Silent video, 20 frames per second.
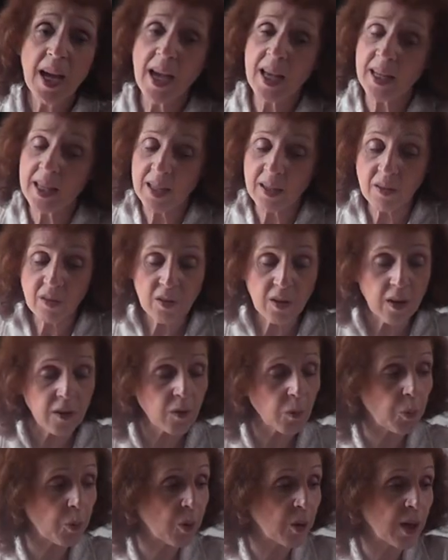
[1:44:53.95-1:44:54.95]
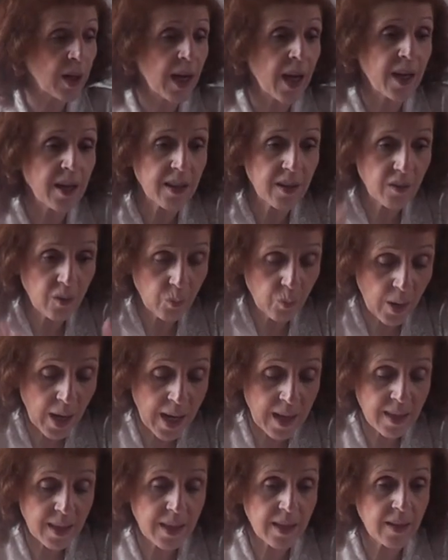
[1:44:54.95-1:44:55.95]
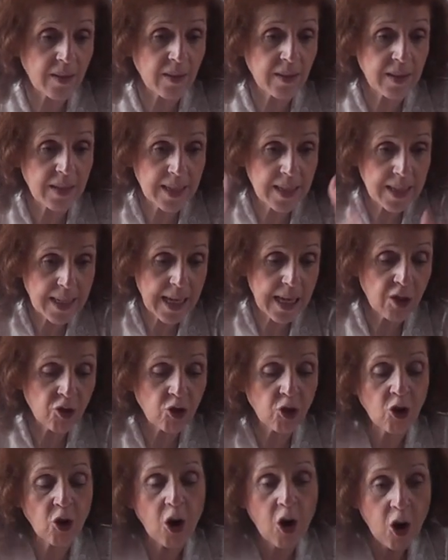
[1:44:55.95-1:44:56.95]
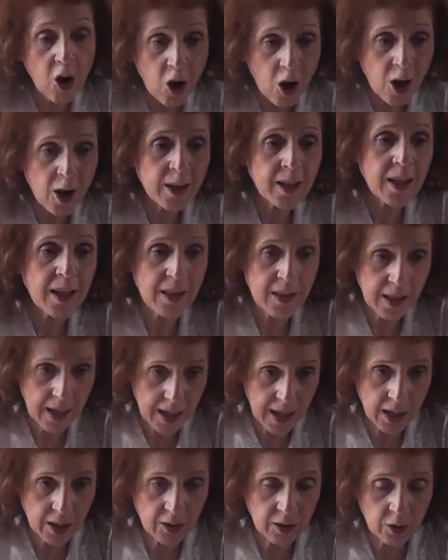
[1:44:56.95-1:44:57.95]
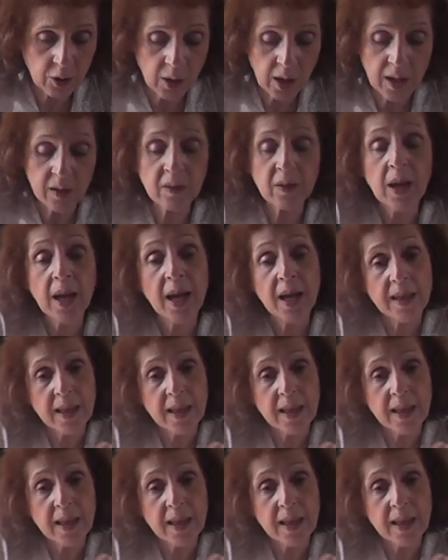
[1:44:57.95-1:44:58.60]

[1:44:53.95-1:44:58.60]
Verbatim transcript: And he starts pouring out his wrath and his indignation on the Antichrist